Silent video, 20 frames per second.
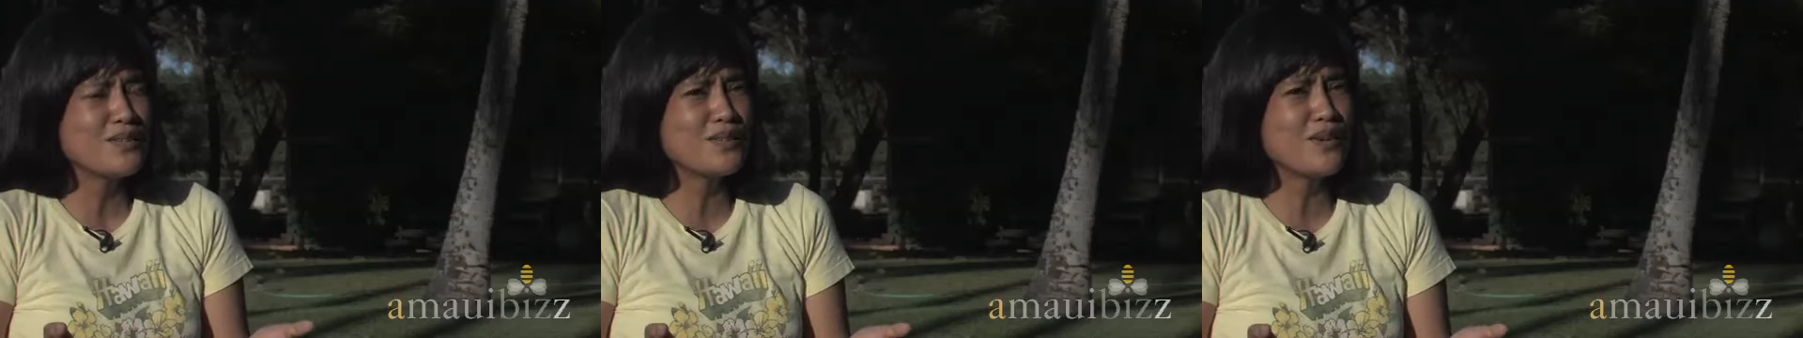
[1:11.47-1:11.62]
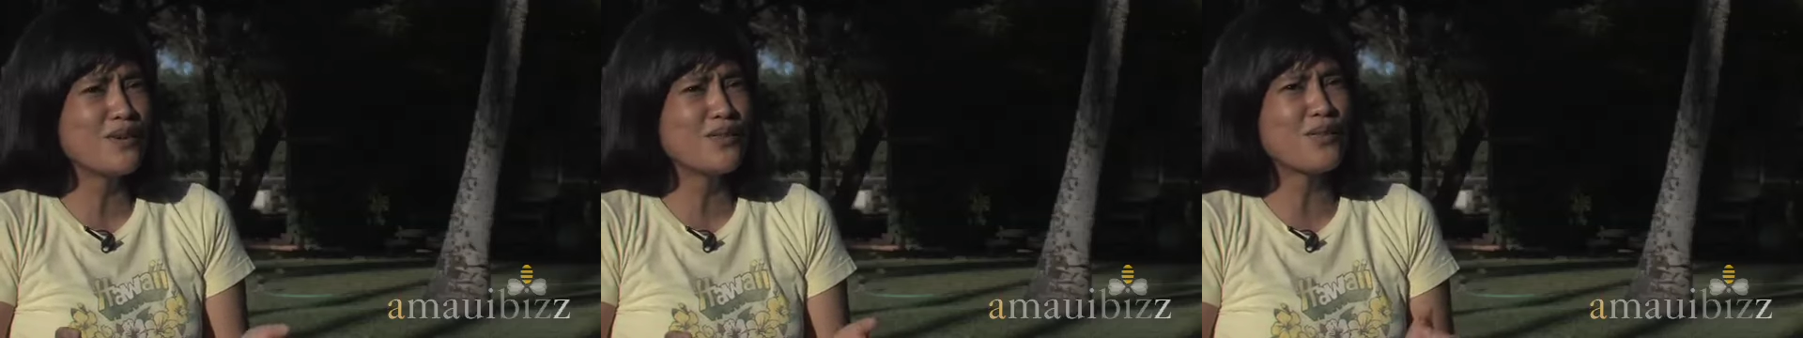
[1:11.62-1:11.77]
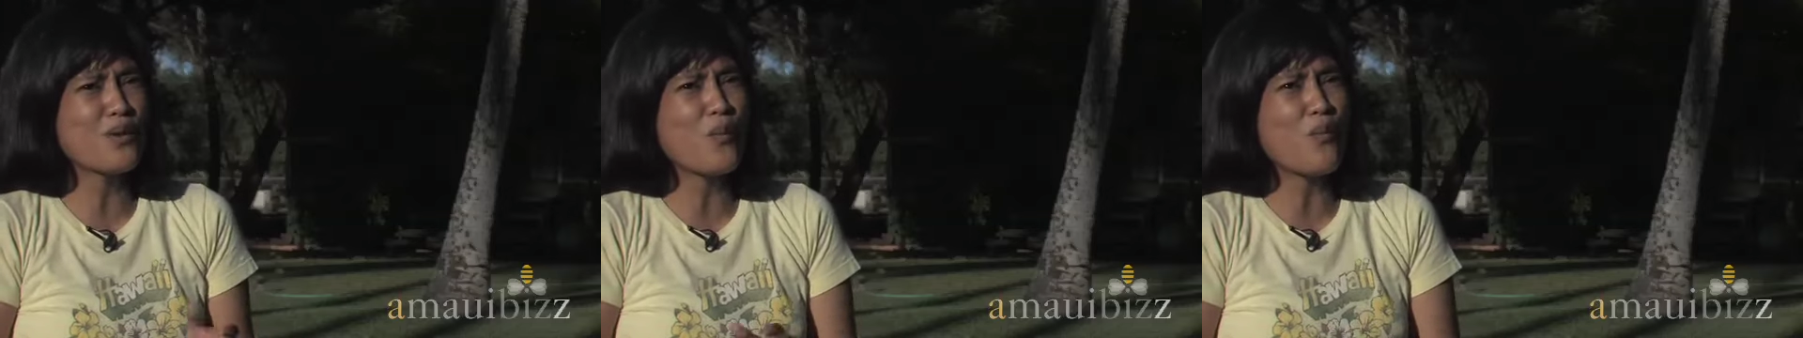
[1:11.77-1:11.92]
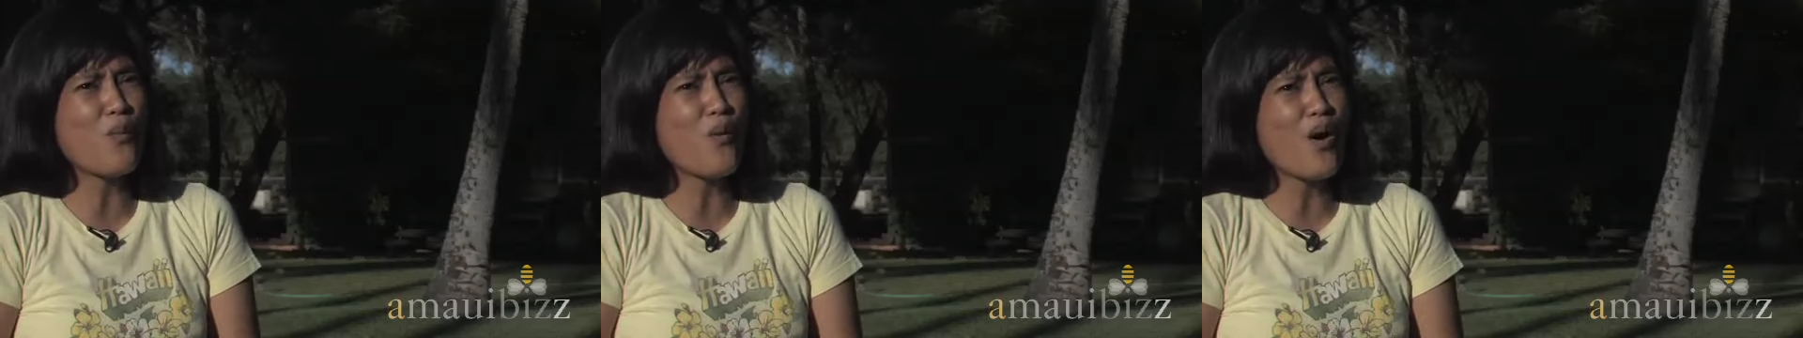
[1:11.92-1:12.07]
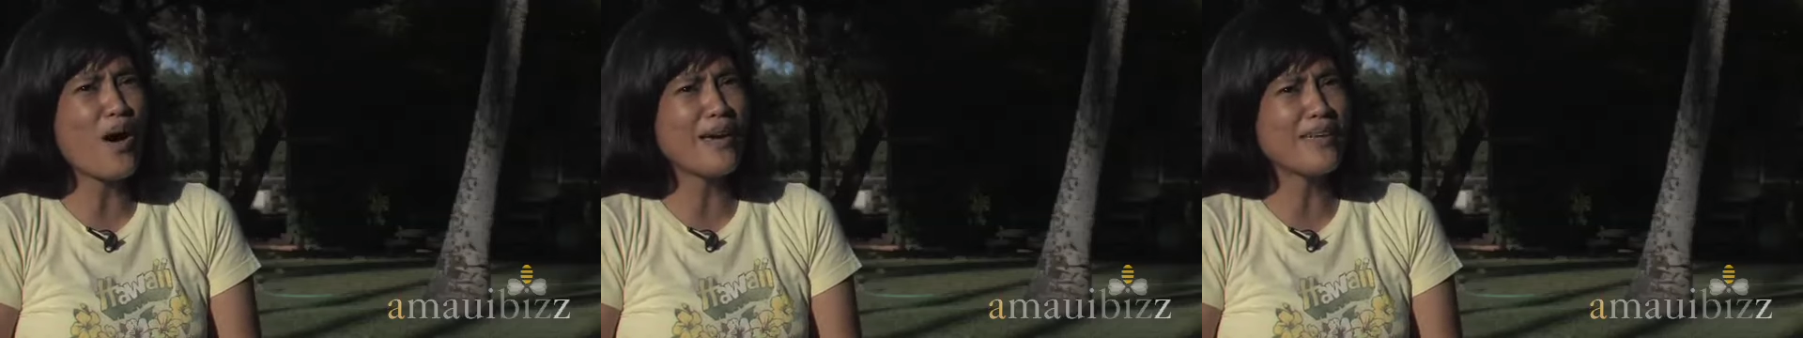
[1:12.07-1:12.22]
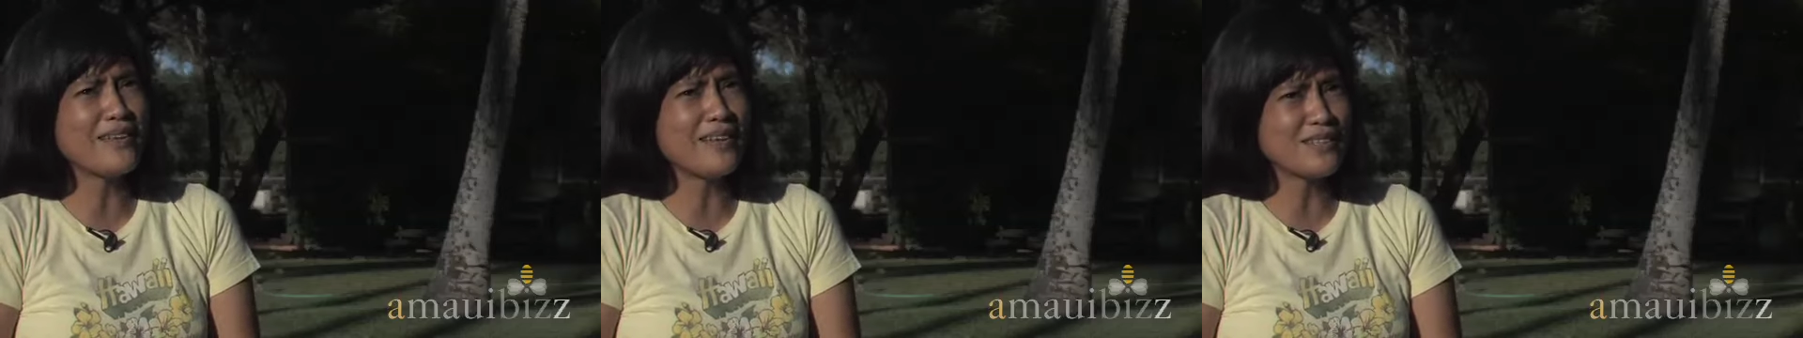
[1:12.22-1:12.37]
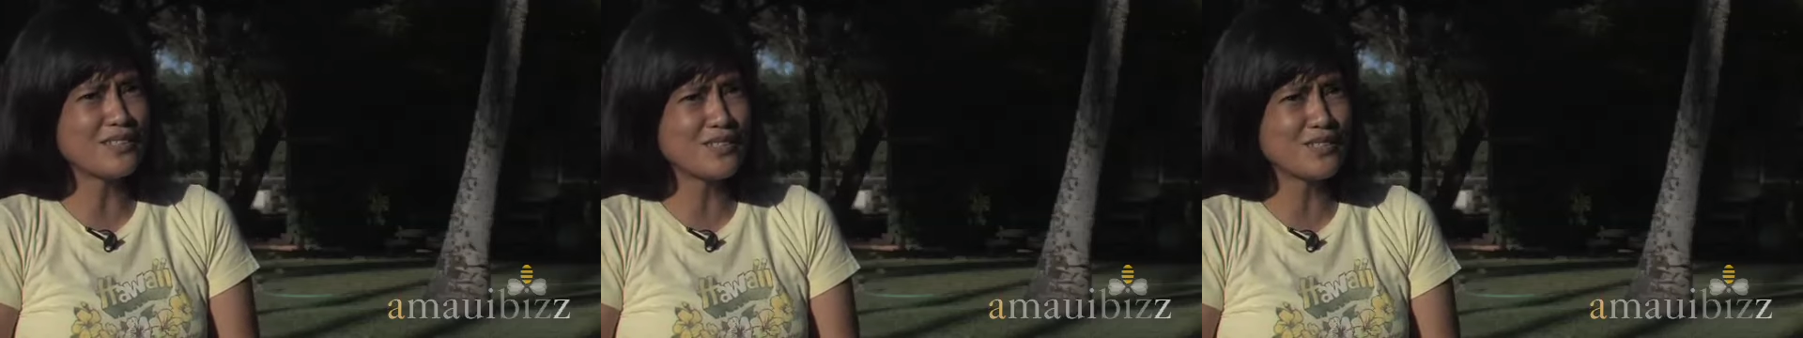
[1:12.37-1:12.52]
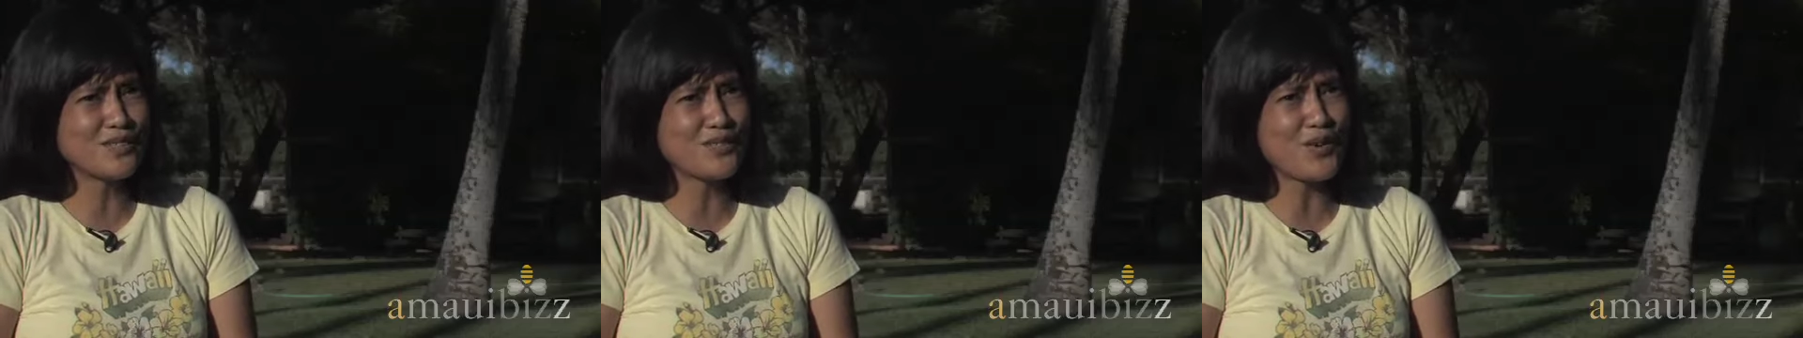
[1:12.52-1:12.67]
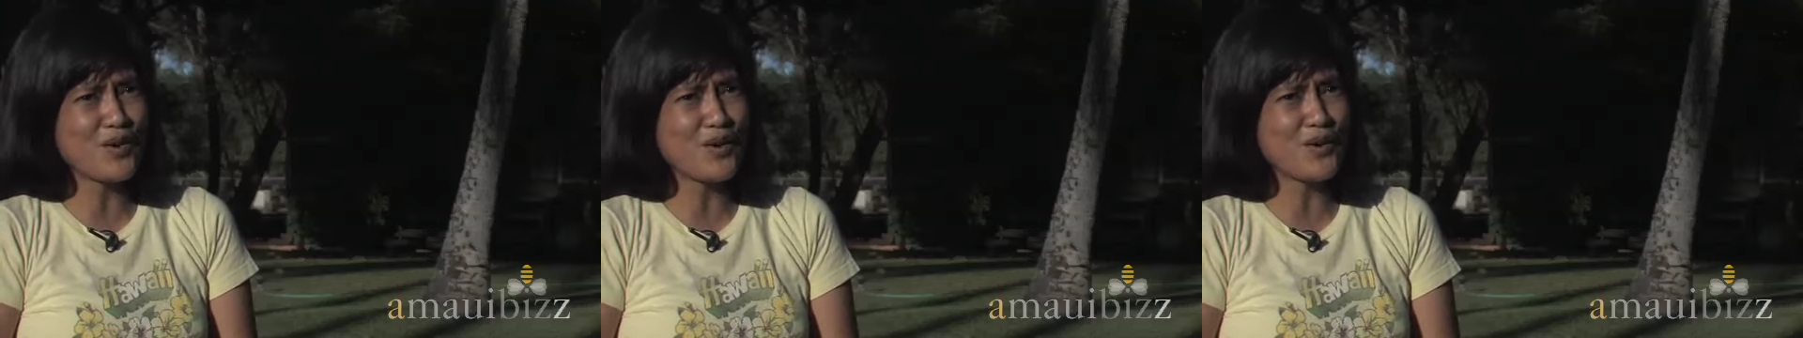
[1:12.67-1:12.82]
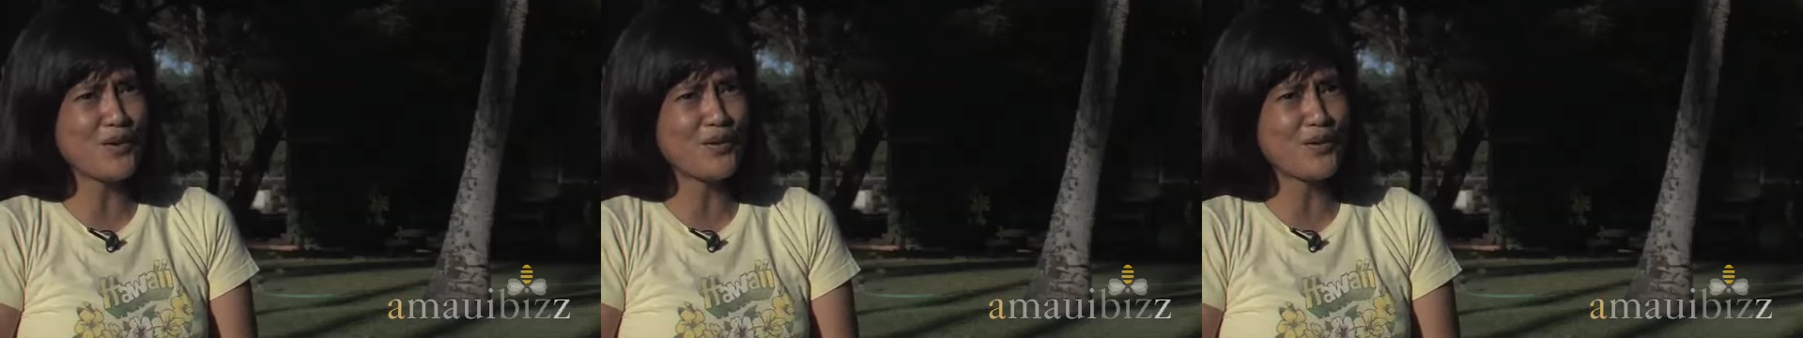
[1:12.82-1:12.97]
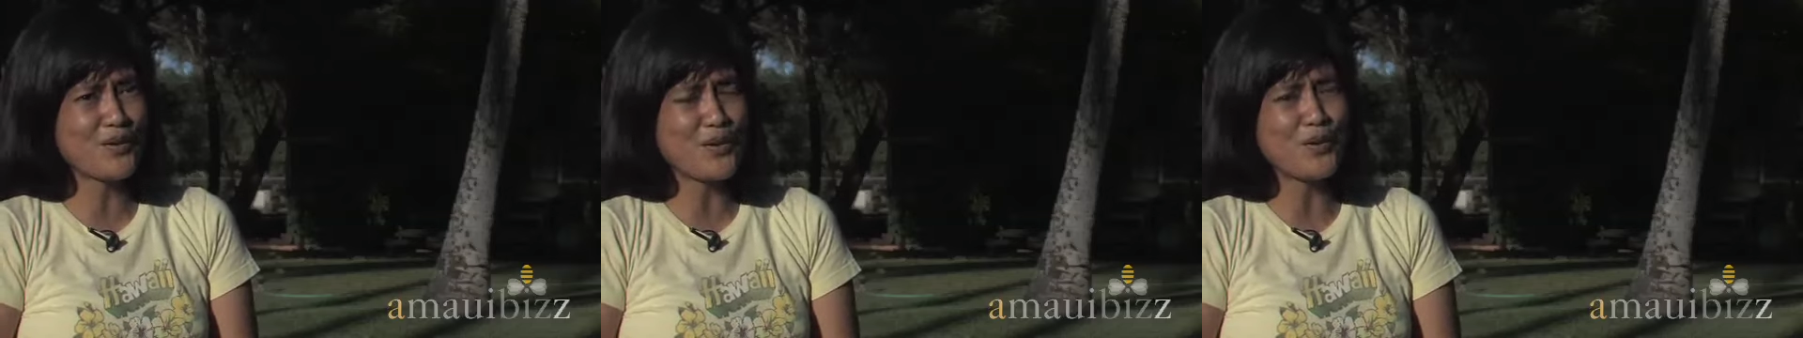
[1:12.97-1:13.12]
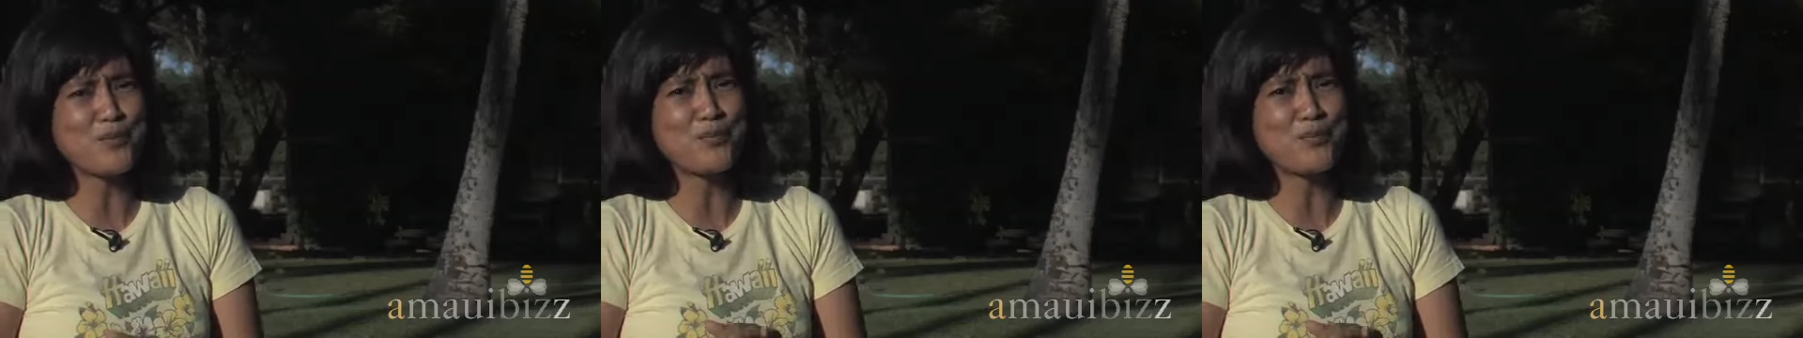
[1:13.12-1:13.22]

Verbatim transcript: So I thought, why not start